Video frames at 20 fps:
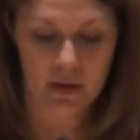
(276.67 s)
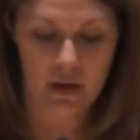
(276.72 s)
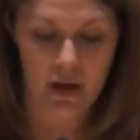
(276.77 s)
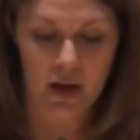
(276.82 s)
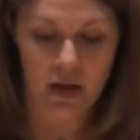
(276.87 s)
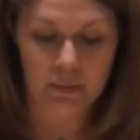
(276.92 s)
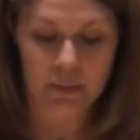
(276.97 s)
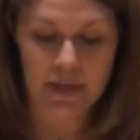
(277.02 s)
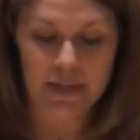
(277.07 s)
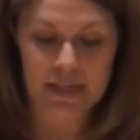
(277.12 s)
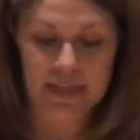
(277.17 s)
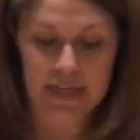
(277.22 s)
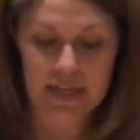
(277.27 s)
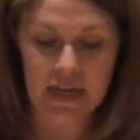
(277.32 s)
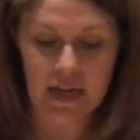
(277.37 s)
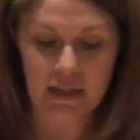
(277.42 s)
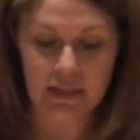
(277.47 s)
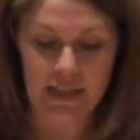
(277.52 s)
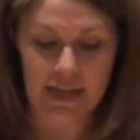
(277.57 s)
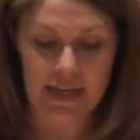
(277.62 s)
On Monday,
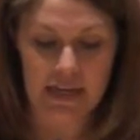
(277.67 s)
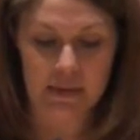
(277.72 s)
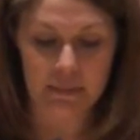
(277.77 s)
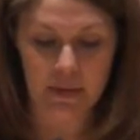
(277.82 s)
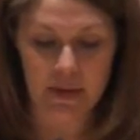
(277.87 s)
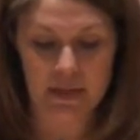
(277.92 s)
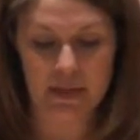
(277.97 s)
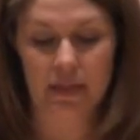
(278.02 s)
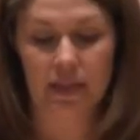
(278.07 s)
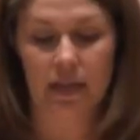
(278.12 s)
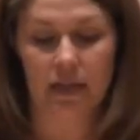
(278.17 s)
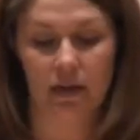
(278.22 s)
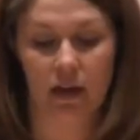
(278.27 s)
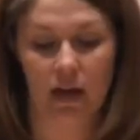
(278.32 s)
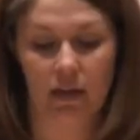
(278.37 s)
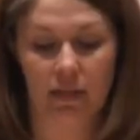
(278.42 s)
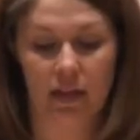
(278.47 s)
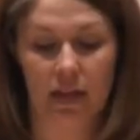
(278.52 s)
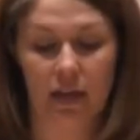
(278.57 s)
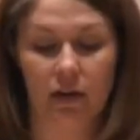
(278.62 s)
a lady buzzed in
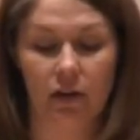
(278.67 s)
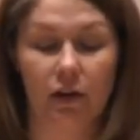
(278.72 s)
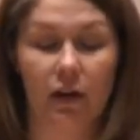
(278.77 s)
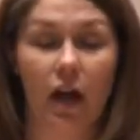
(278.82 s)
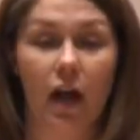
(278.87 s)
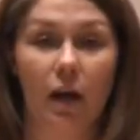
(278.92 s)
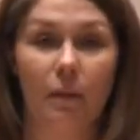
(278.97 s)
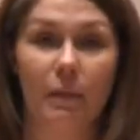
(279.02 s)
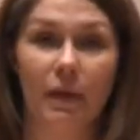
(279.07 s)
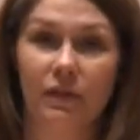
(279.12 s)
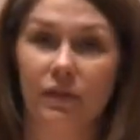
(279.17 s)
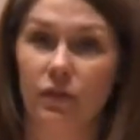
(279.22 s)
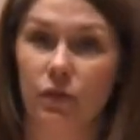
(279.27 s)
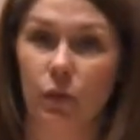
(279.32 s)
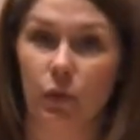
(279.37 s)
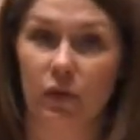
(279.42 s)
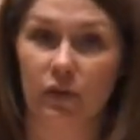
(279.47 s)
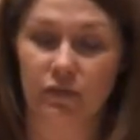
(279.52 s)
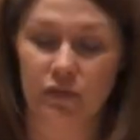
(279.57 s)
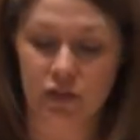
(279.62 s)
on the intercom at the
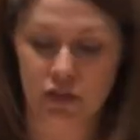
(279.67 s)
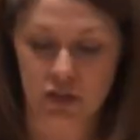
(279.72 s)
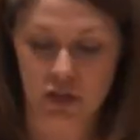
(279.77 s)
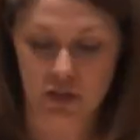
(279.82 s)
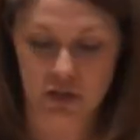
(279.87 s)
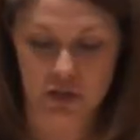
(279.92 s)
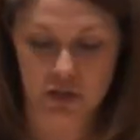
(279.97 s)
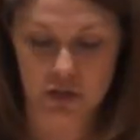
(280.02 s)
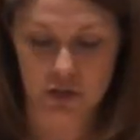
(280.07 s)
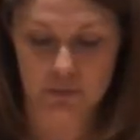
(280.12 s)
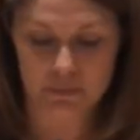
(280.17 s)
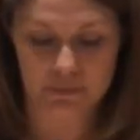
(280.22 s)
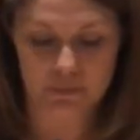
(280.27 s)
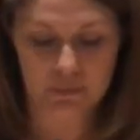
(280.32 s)
door of the church.